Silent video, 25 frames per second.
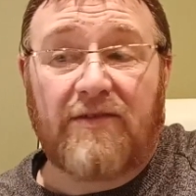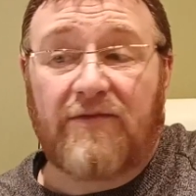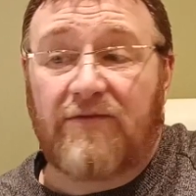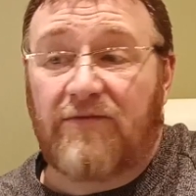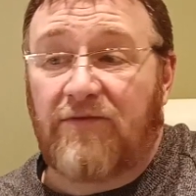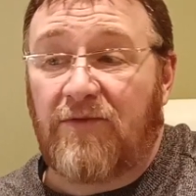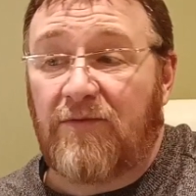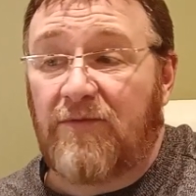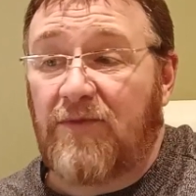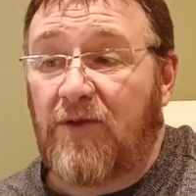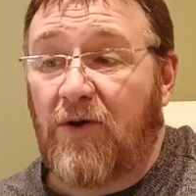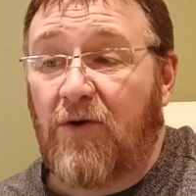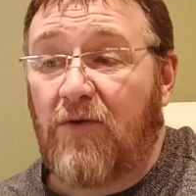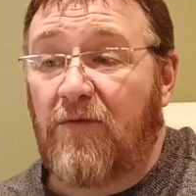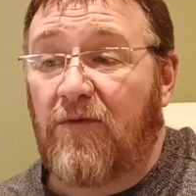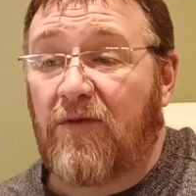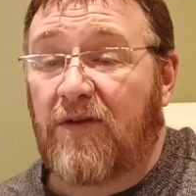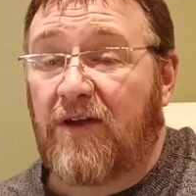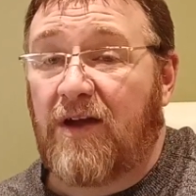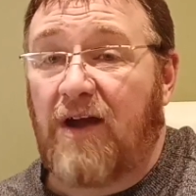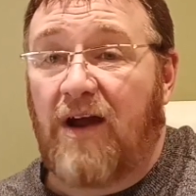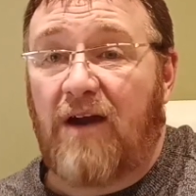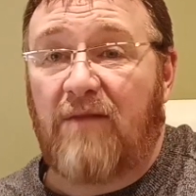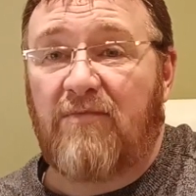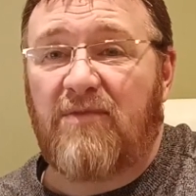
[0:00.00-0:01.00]
From the
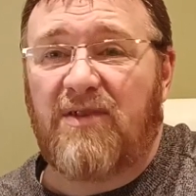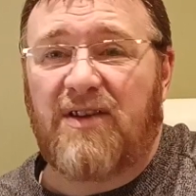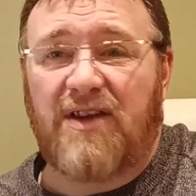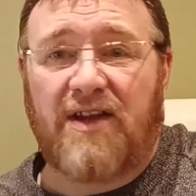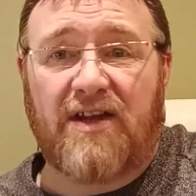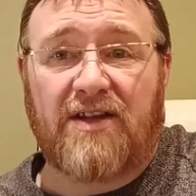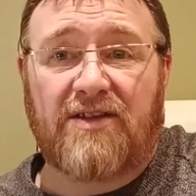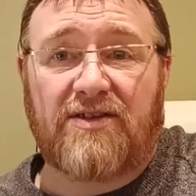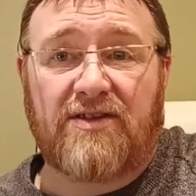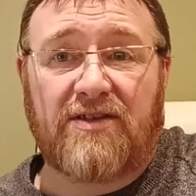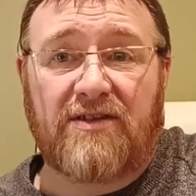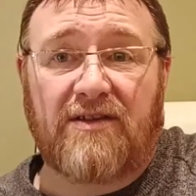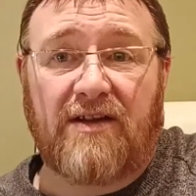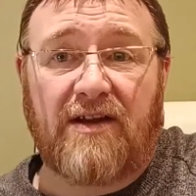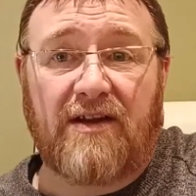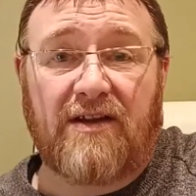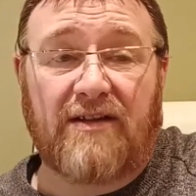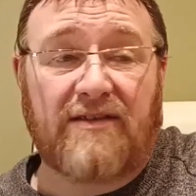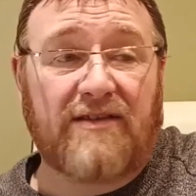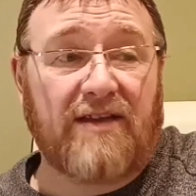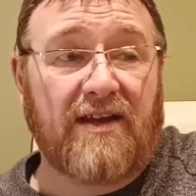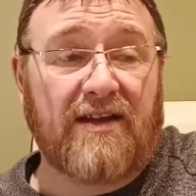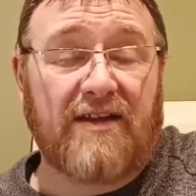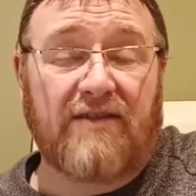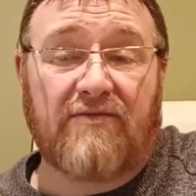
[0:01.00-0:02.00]
overcarbonation,
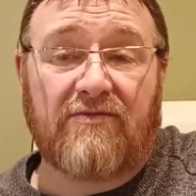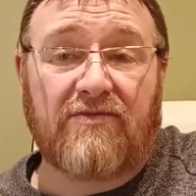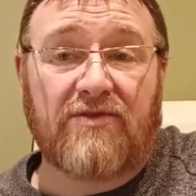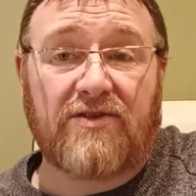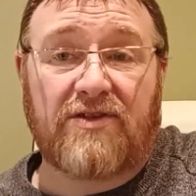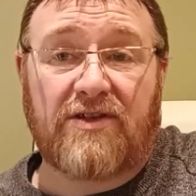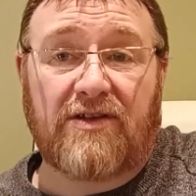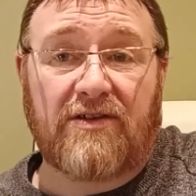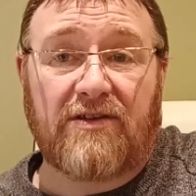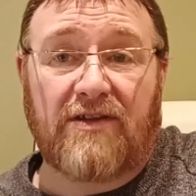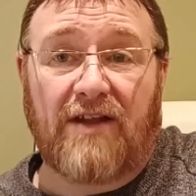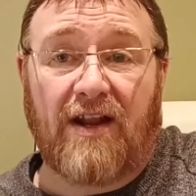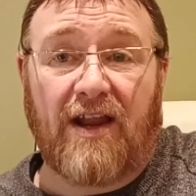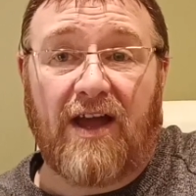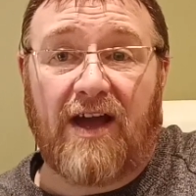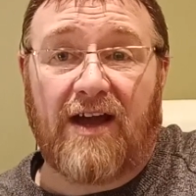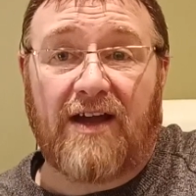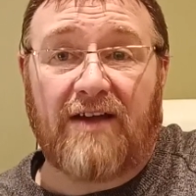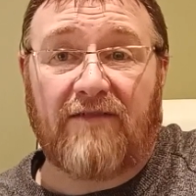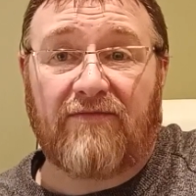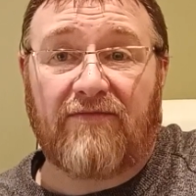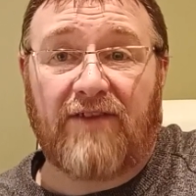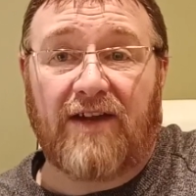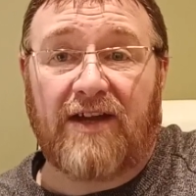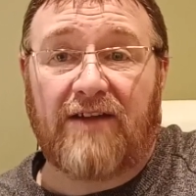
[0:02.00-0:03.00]
and then of course you get the lack
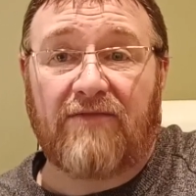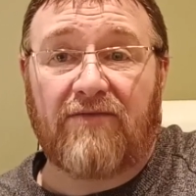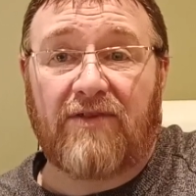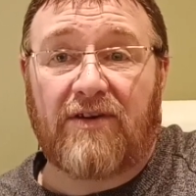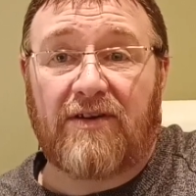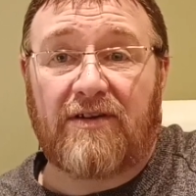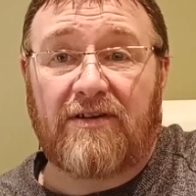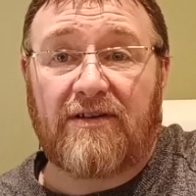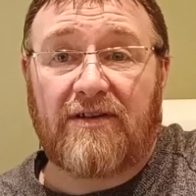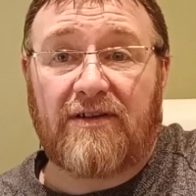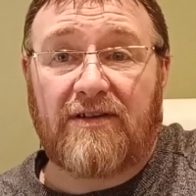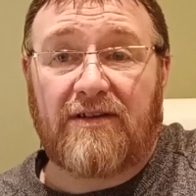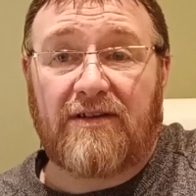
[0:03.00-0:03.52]
of flavour.